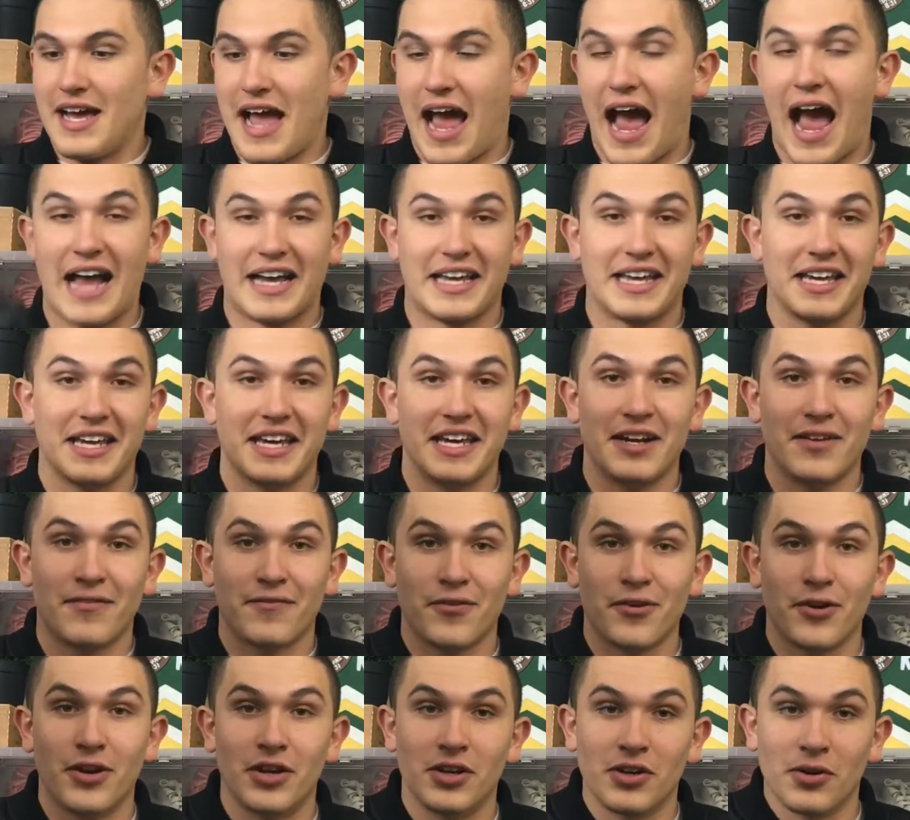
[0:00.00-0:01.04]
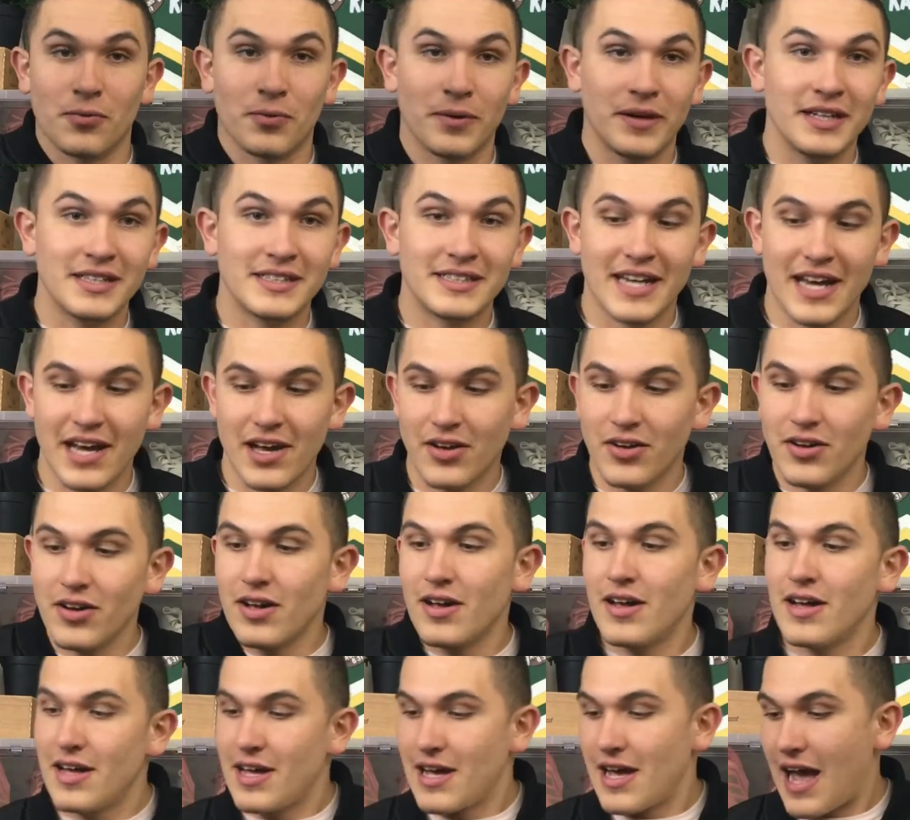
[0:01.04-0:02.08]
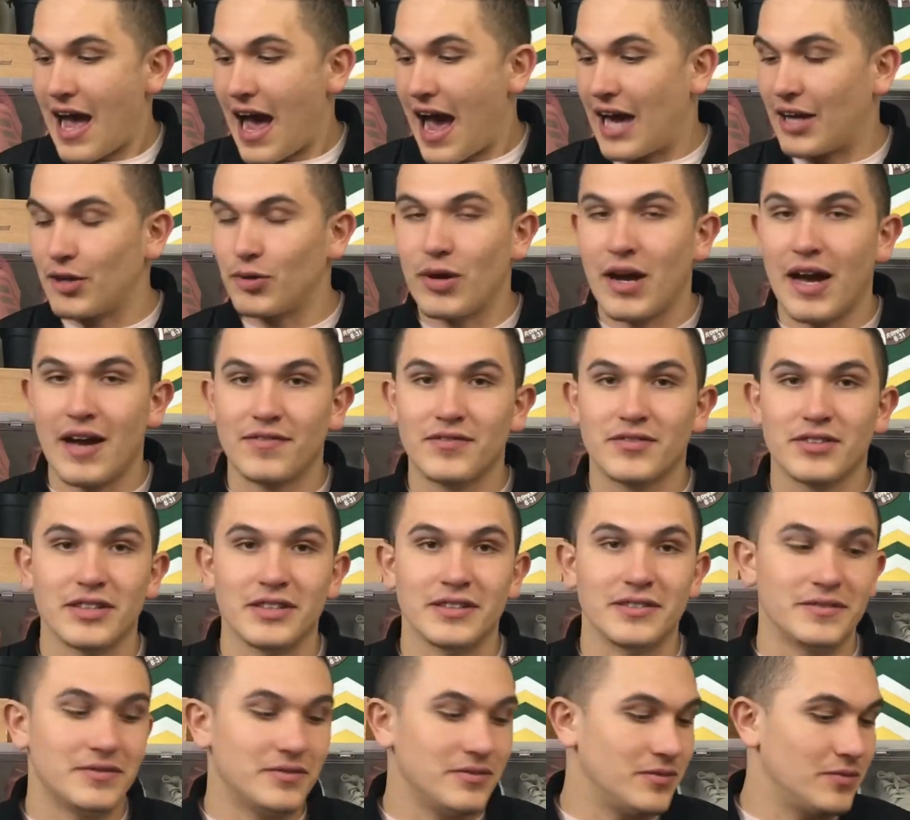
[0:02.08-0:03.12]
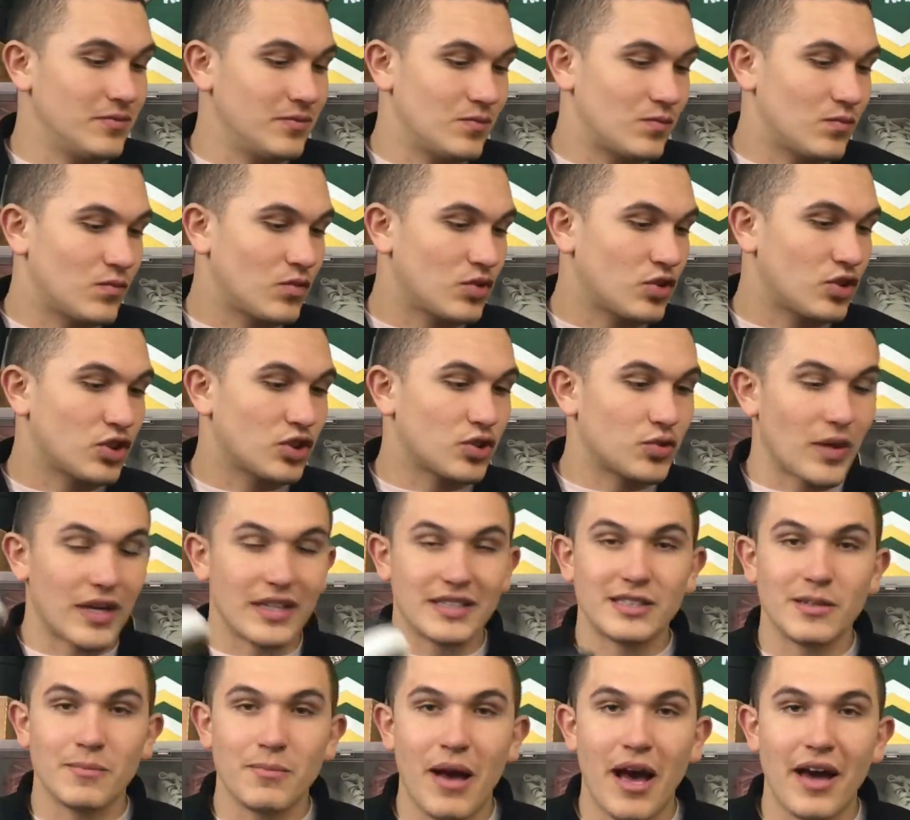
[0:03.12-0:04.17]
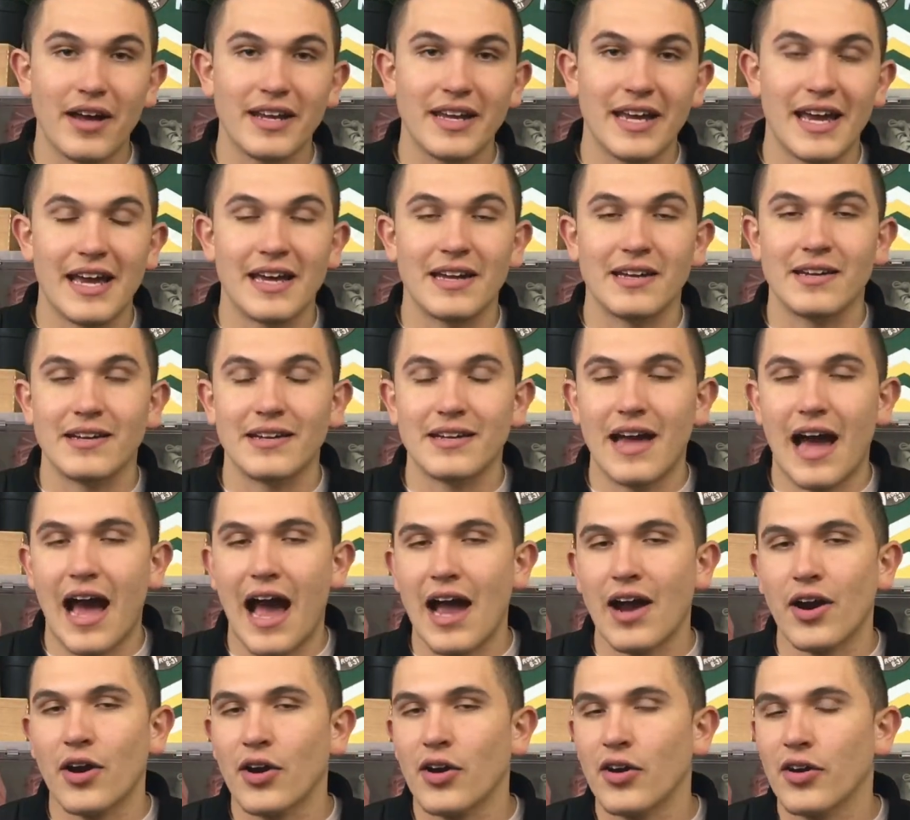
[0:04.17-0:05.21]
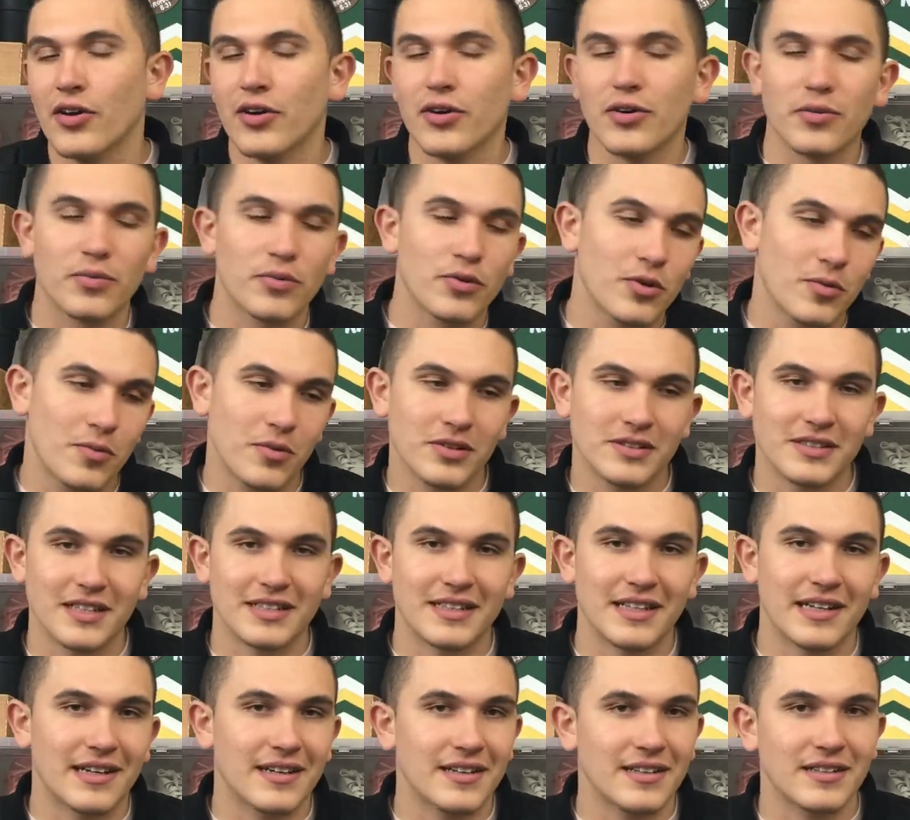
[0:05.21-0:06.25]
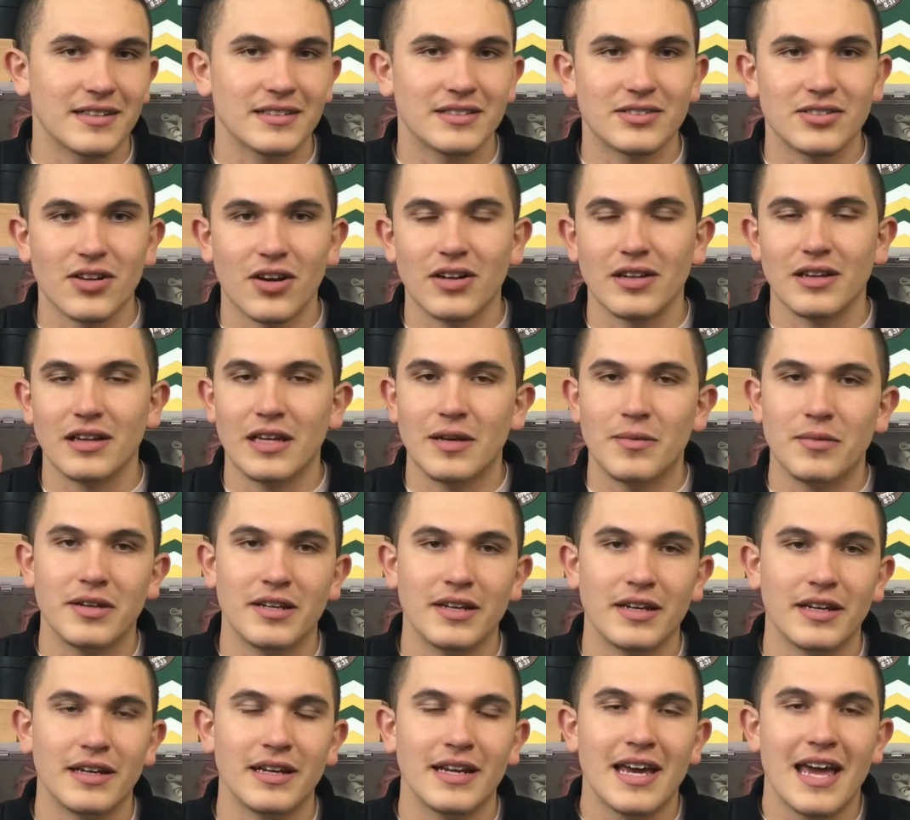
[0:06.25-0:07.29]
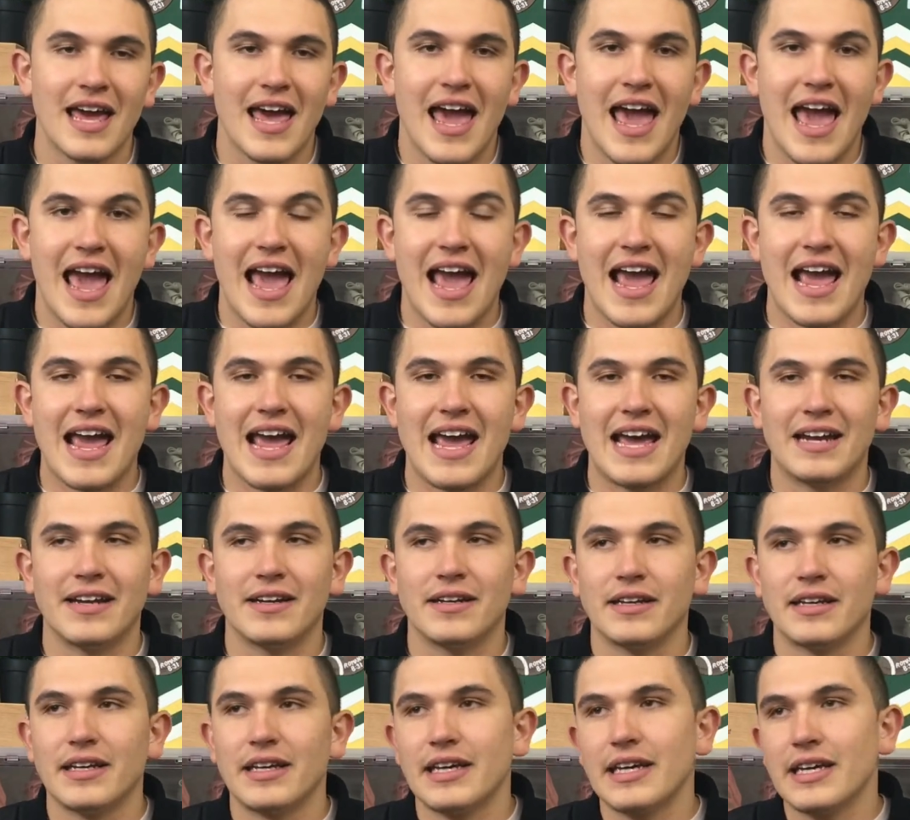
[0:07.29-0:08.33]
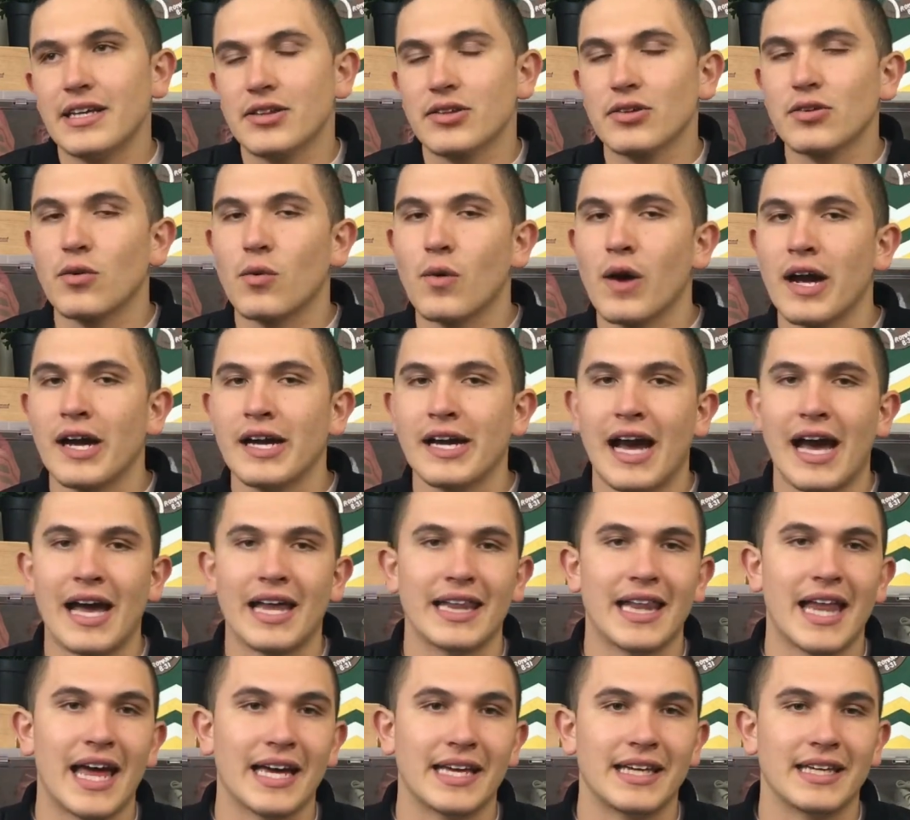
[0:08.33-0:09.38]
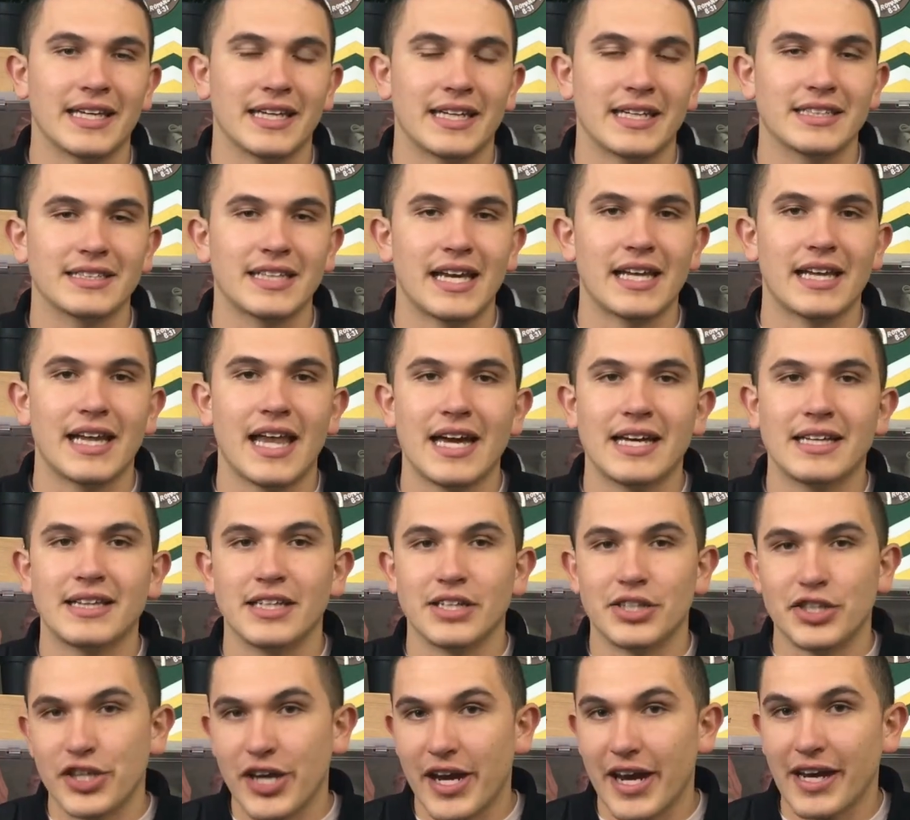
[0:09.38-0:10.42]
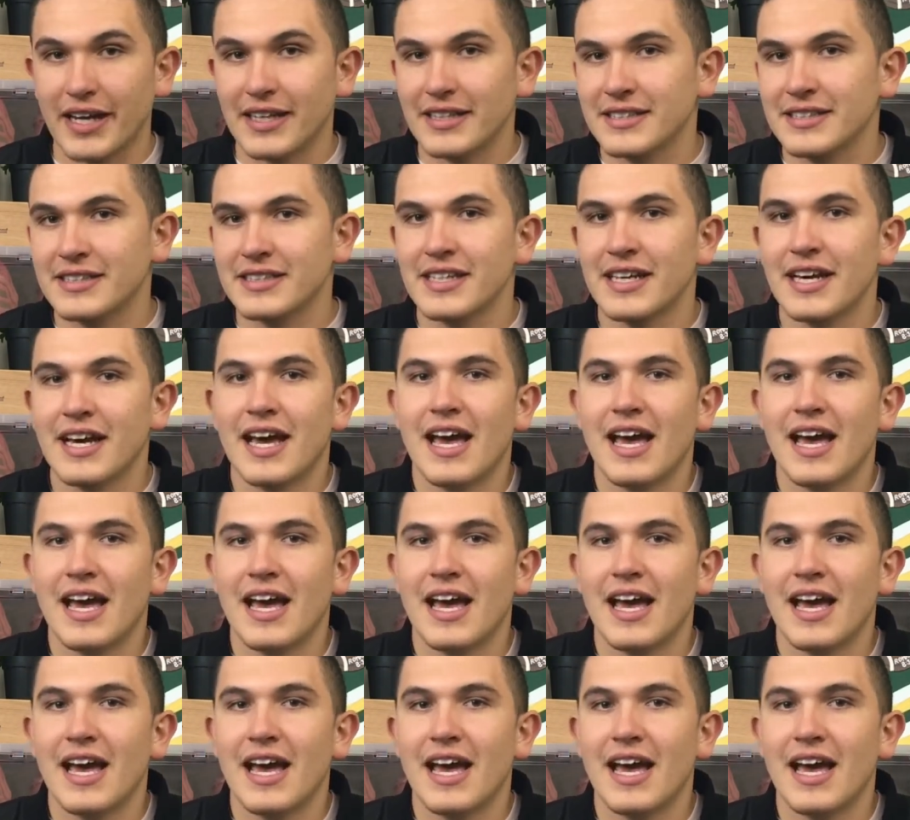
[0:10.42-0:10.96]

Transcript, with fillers: I can get it for under retail. I don't have to stress about it. And I heard rumors that they're going to start limiting. And either way, I like it because I like the chase.